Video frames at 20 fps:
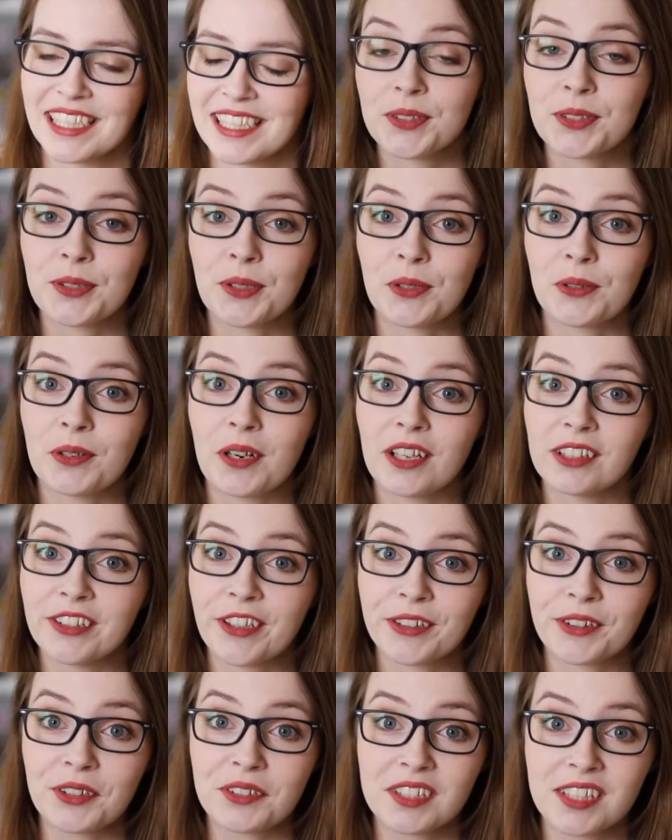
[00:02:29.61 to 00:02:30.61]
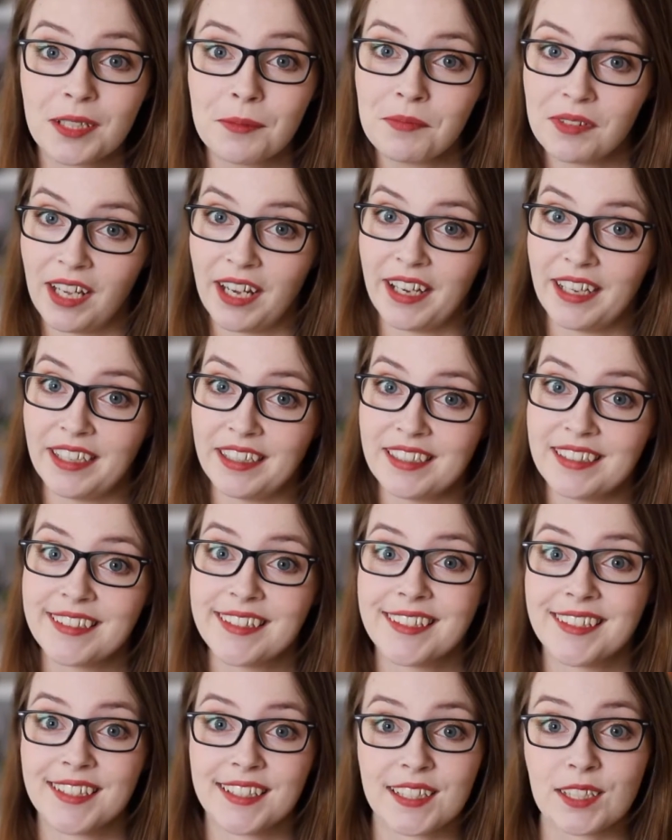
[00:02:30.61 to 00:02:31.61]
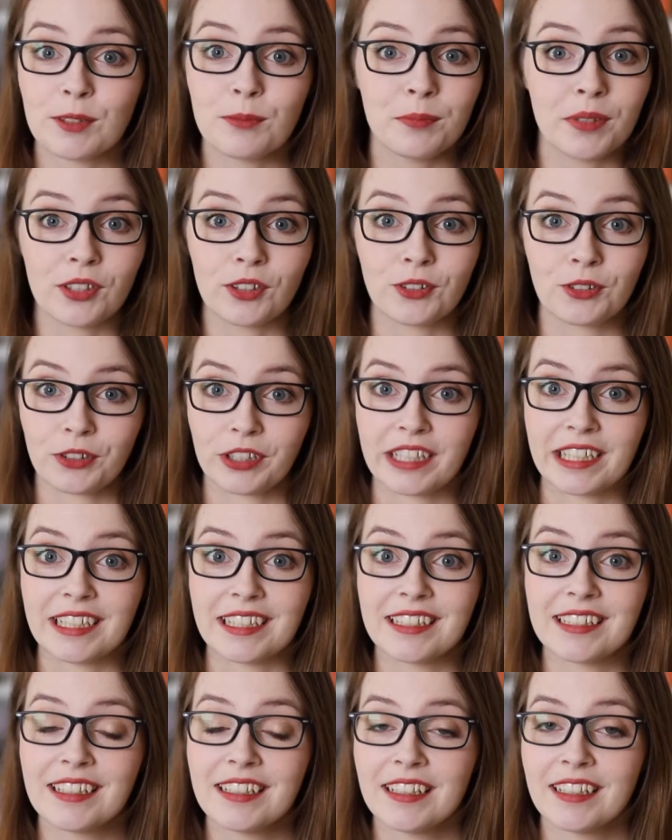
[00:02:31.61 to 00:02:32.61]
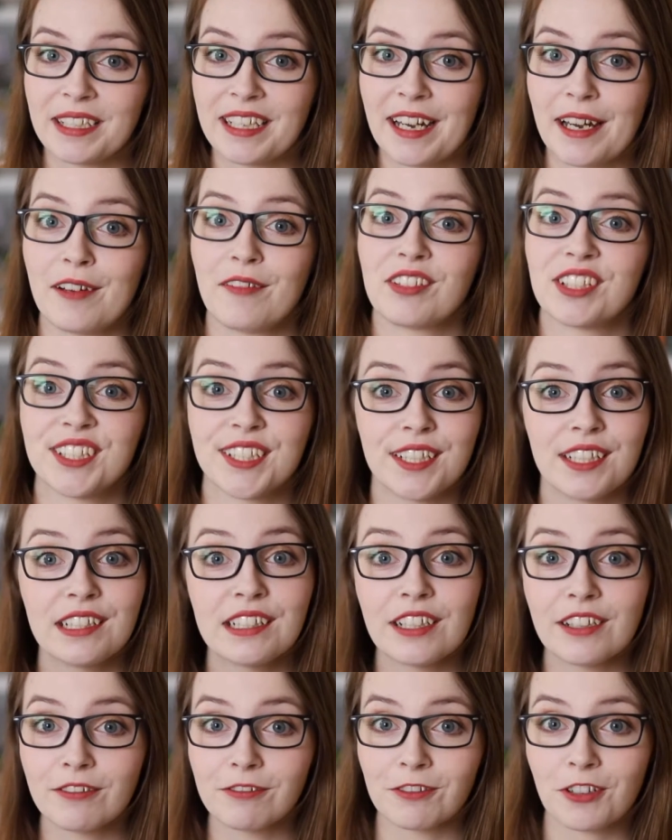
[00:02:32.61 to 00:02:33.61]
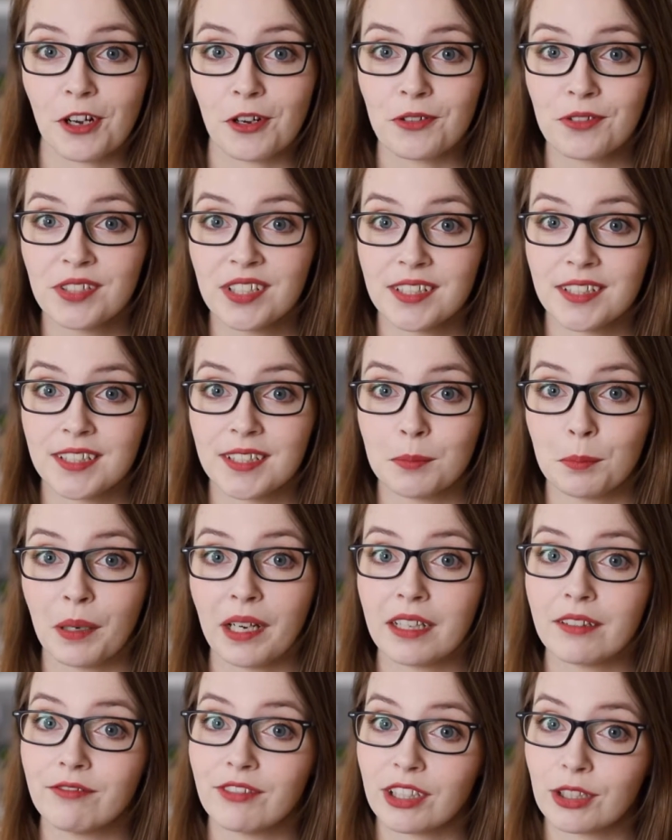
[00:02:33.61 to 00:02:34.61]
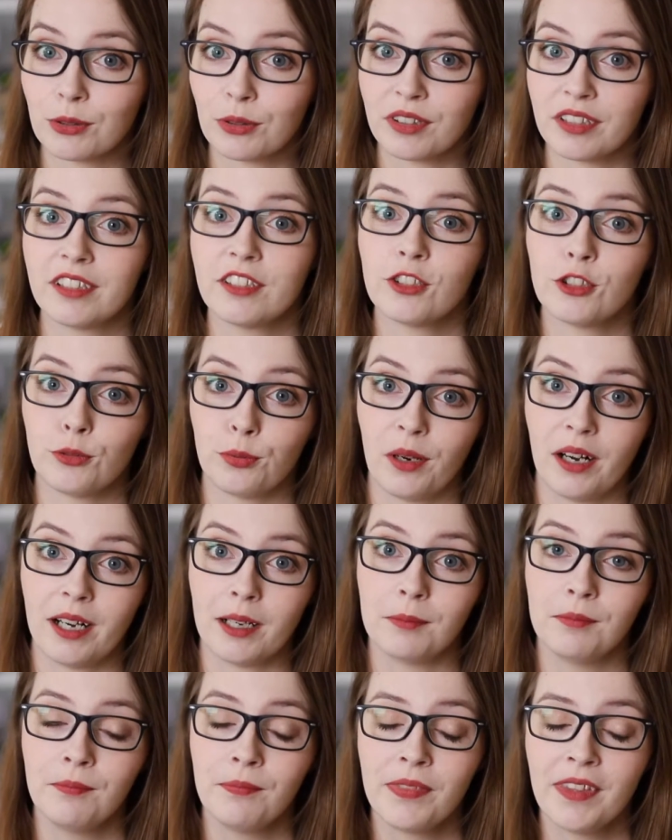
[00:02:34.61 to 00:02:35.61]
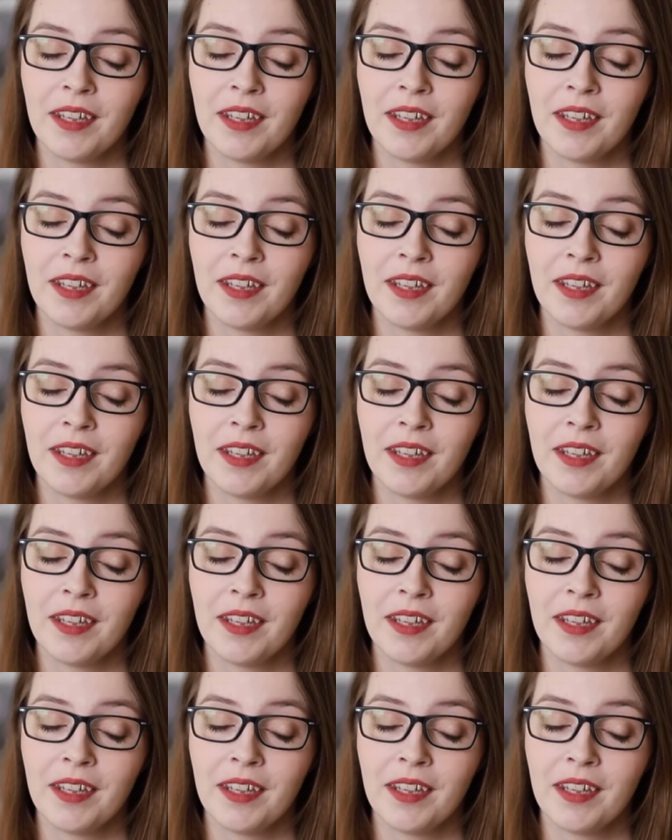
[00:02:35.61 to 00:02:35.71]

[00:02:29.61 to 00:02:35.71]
So along those same lines, still middle grade, we have City of Ghosts by Victoria Schwab.